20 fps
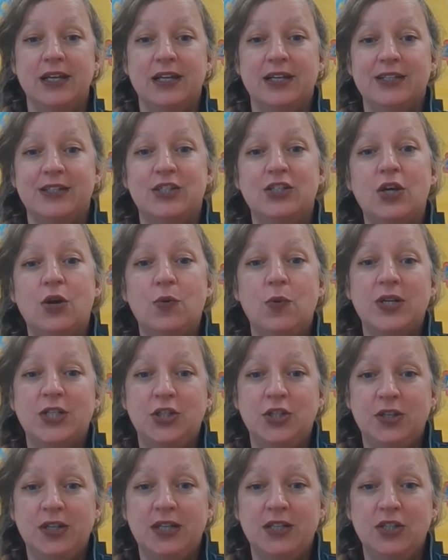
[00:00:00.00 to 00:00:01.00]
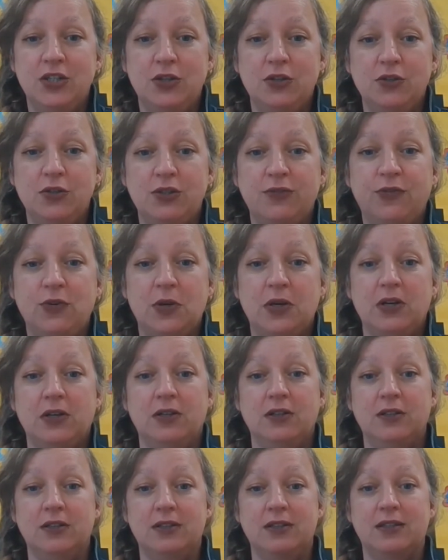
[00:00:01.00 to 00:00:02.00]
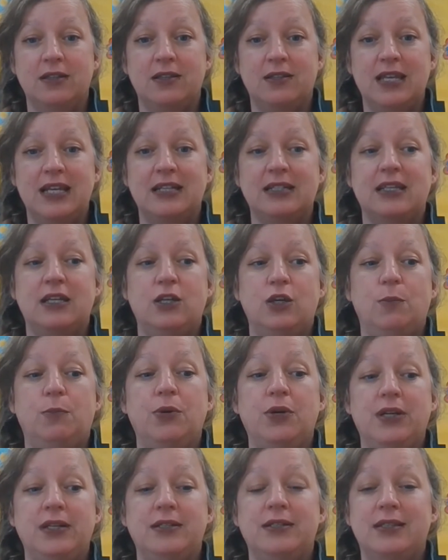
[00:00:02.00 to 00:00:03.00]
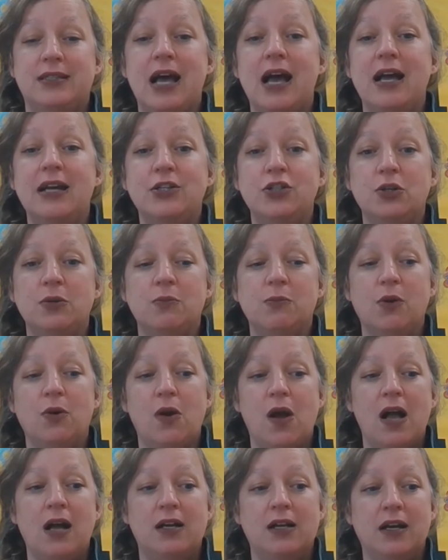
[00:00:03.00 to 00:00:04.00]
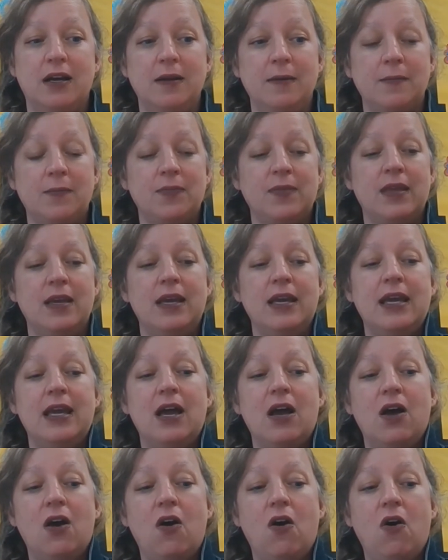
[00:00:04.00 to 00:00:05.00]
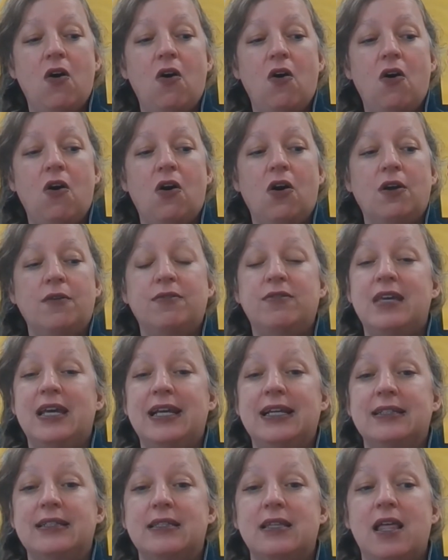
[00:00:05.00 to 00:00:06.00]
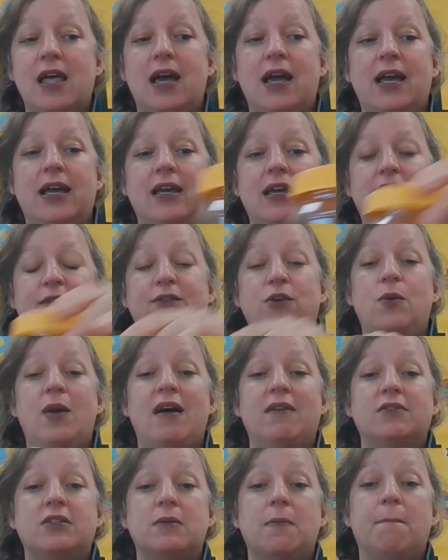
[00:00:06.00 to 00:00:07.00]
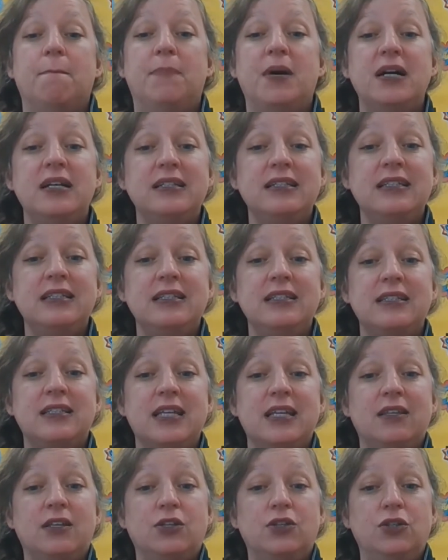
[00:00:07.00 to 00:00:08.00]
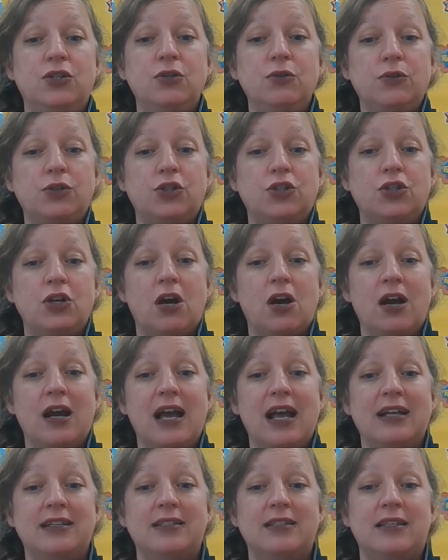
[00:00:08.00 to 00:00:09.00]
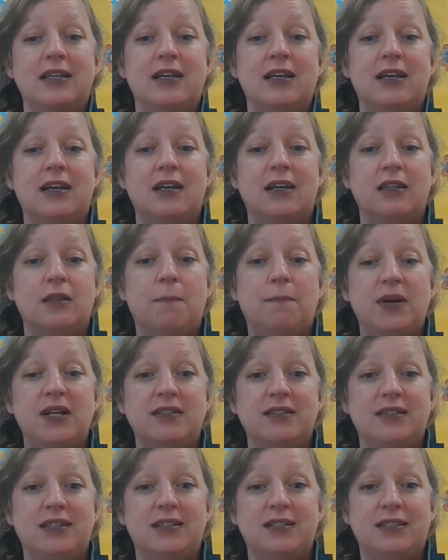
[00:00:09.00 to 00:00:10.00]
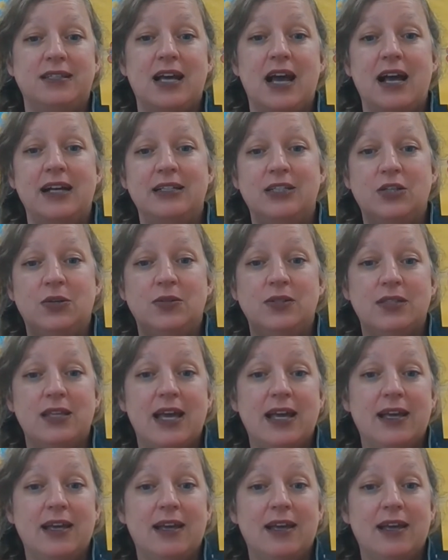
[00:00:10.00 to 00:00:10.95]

So what you can use for the things that you put inside your maraca are things like if you have some buttons. See, the Duke's jar has the buttons inside, so it's like,